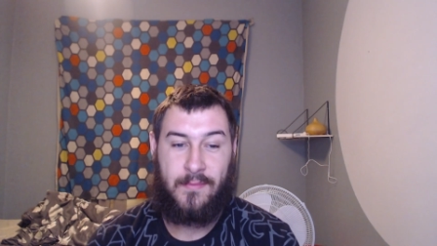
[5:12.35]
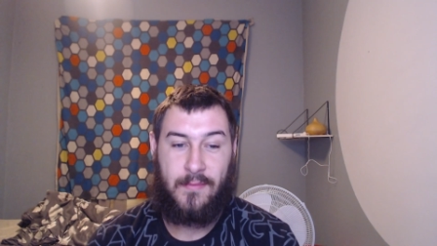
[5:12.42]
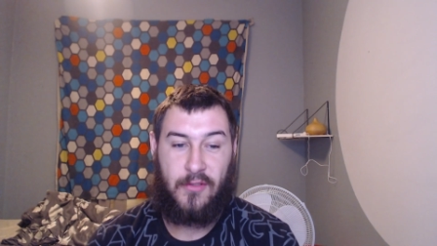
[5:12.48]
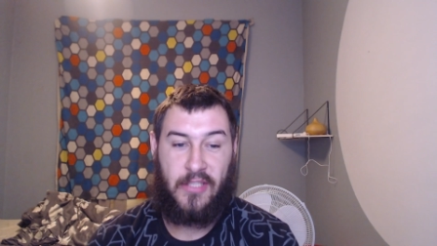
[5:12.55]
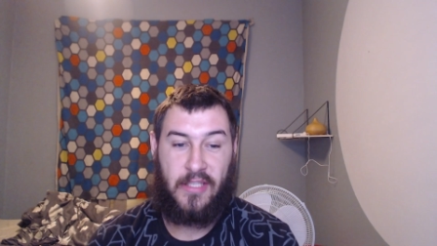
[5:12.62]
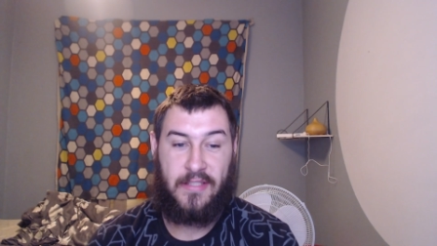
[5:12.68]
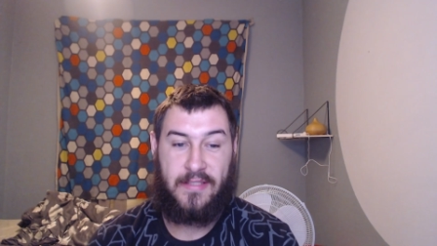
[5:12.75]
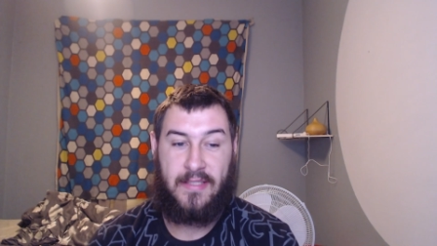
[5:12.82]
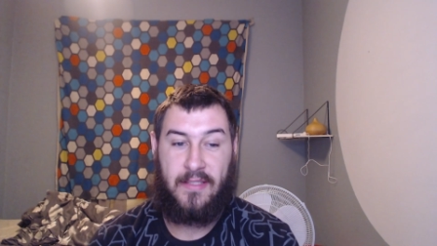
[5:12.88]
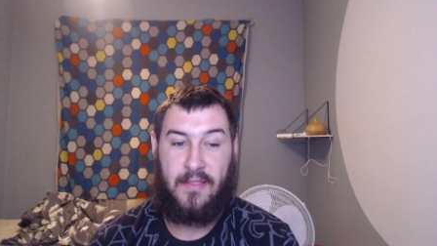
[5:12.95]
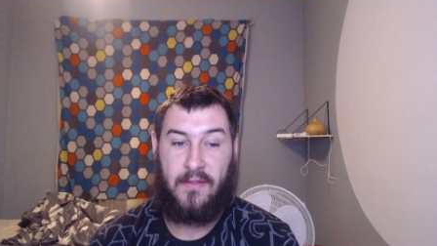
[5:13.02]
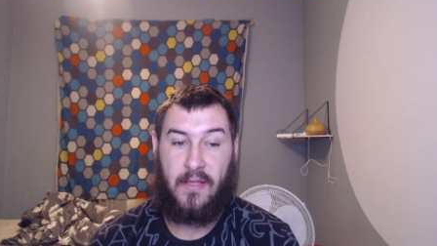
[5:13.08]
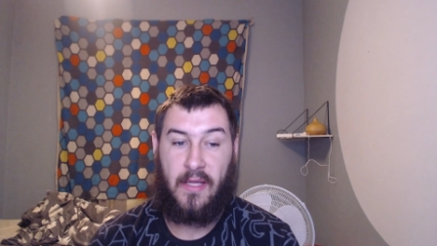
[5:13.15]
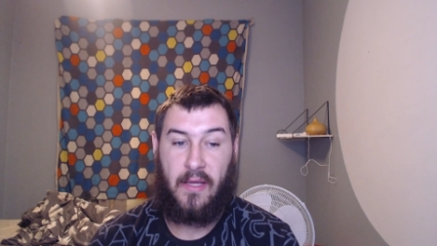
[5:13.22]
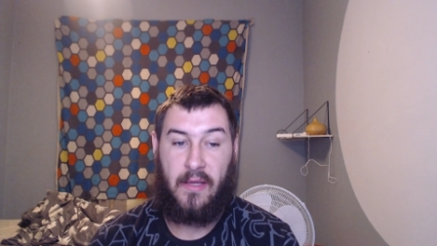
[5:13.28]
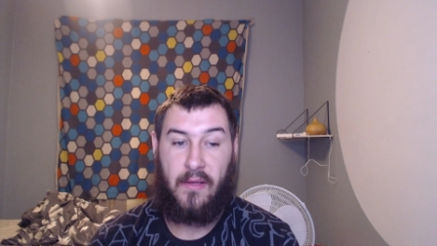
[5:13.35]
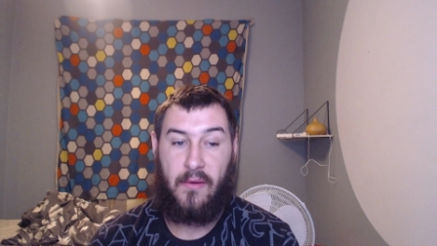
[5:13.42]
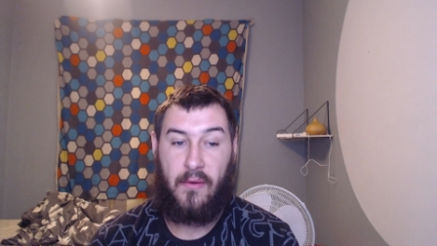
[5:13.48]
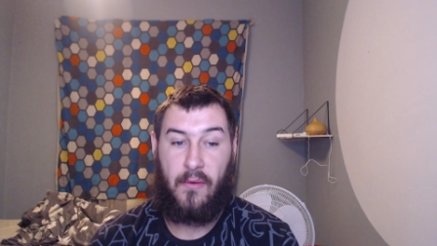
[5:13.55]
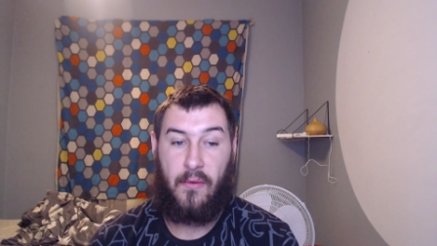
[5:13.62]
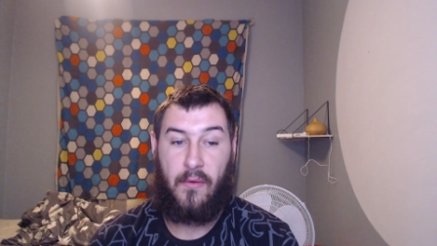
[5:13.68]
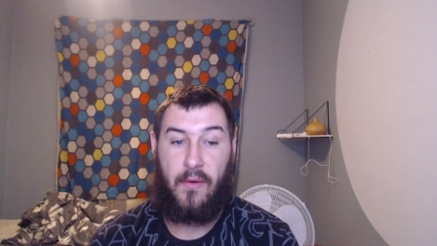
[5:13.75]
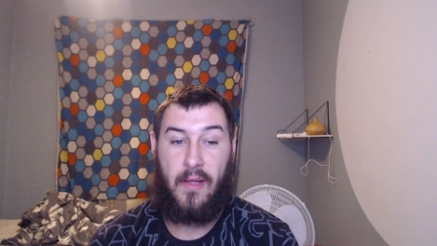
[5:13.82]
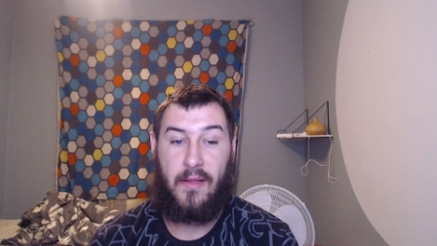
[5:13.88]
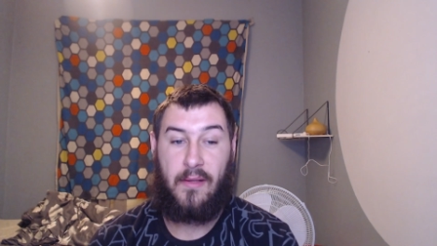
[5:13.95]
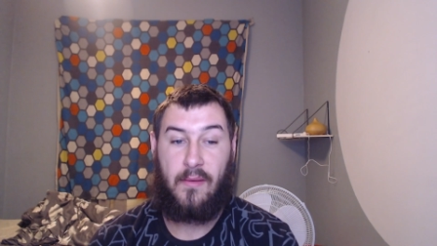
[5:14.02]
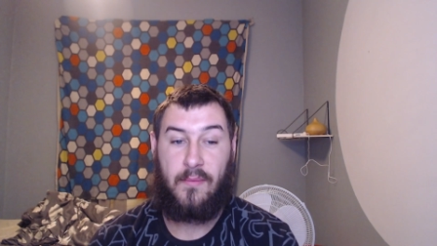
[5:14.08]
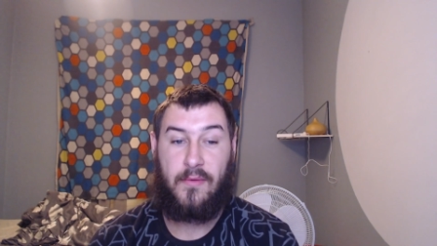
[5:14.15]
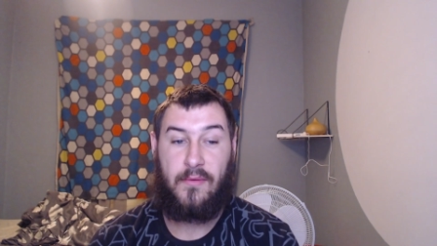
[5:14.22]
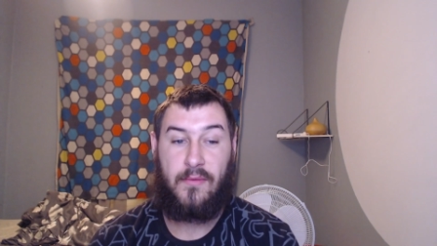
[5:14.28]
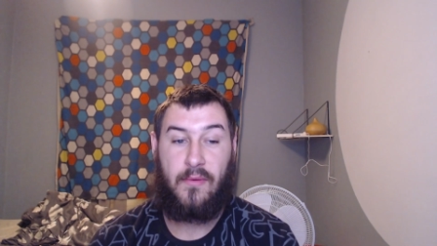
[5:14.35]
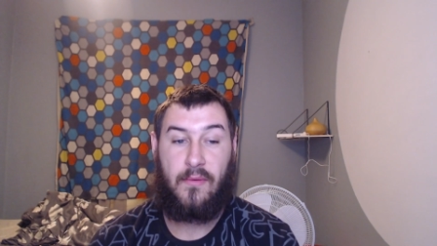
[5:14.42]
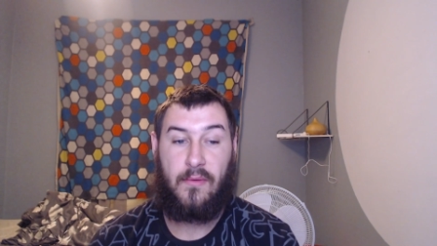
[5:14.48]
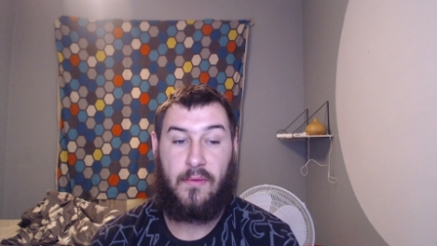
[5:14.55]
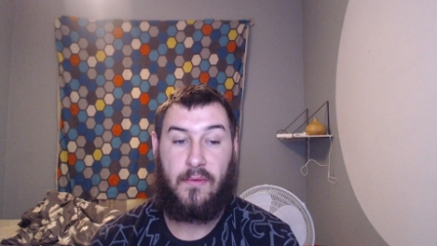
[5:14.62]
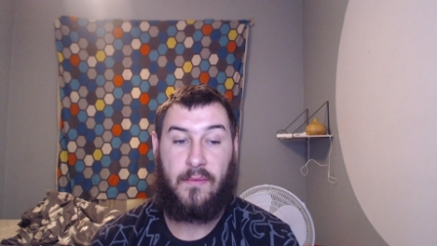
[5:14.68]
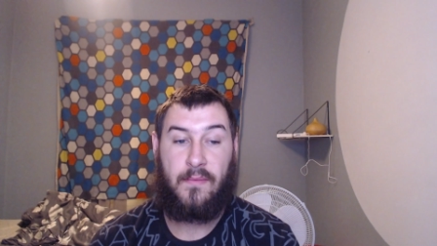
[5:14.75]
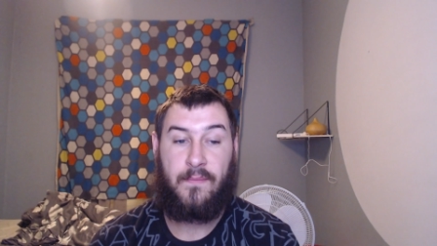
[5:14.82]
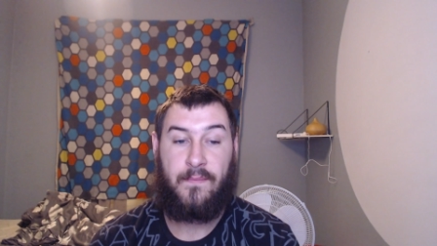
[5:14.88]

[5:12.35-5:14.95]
I'll take a scenic or helicopter tour,